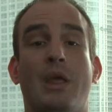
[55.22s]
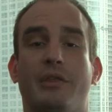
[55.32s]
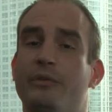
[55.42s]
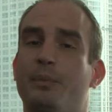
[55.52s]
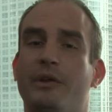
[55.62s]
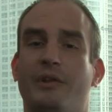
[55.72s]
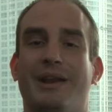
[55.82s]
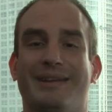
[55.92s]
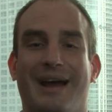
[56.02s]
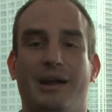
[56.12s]
This brings an
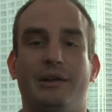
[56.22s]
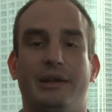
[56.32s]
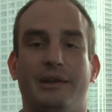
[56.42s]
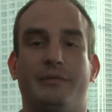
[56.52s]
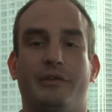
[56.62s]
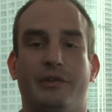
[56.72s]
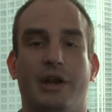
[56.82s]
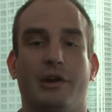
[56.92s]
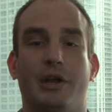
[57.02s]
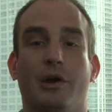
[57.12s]
entirely different
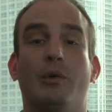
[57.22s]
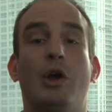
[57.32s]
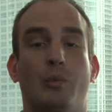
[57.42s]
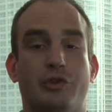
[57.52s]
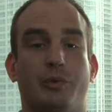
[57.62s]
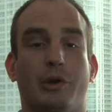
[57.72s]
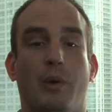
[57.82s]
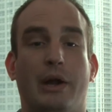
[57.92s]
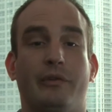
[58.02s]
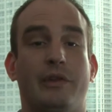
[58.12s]
scenario, which
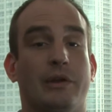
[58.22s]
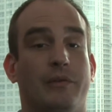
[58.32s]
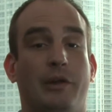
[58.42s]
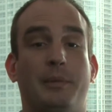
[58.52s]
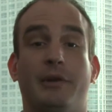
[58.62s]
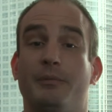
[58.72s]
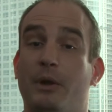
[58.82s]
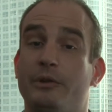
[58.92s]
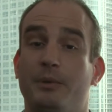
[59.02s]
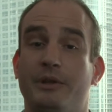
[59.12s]
requires the involvement of
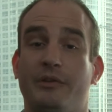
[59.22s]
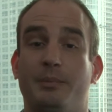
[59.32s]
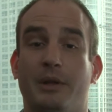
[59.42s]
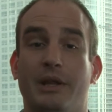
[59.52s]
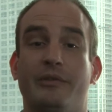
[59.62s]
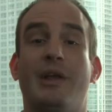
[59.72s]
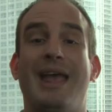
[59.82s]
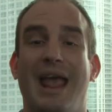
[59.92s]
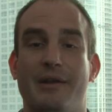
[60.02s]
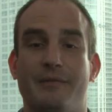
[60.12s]
multiple disciplines
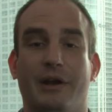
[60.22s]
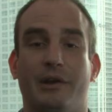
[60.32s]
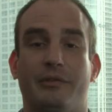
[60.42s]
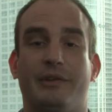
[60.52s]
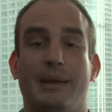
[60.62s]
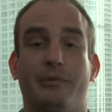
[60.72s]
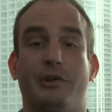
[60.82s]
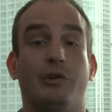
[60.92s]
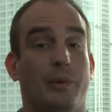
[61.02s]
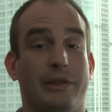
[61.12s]
and various steps
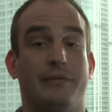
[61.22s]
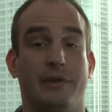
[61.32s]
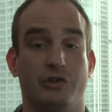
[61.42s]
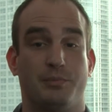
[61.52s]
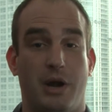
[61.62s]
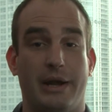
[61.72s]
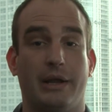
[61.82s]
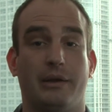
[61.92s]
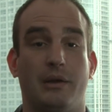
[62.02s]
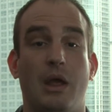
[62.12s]
to create the finished
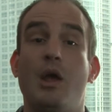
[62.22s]
product.